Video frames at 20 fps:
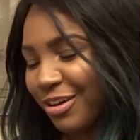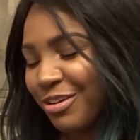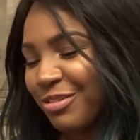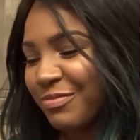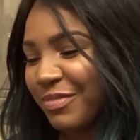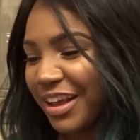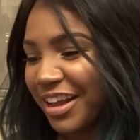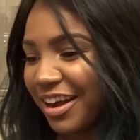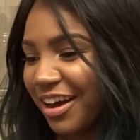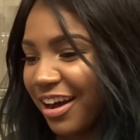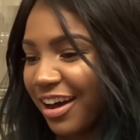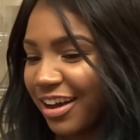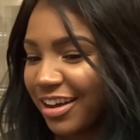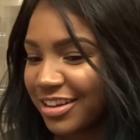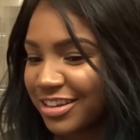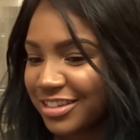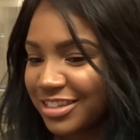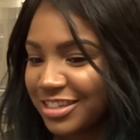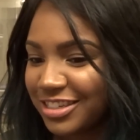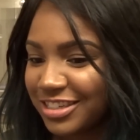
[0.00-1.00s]
Oh my
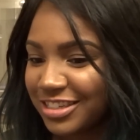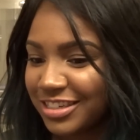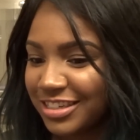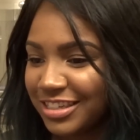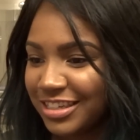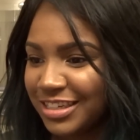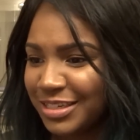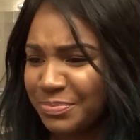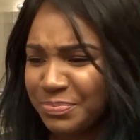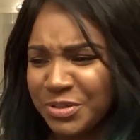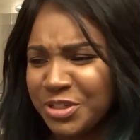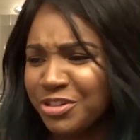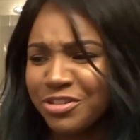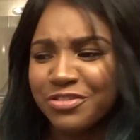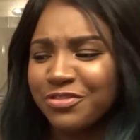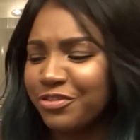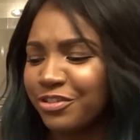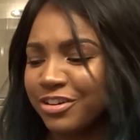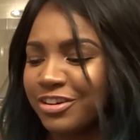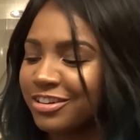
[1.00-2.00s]
gosh,
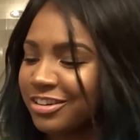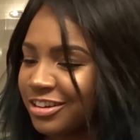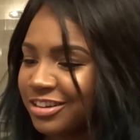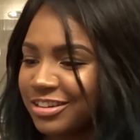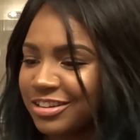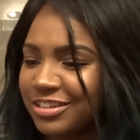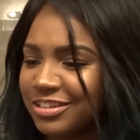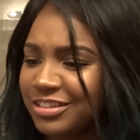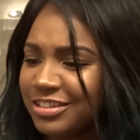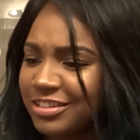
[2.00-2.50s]
beautiful.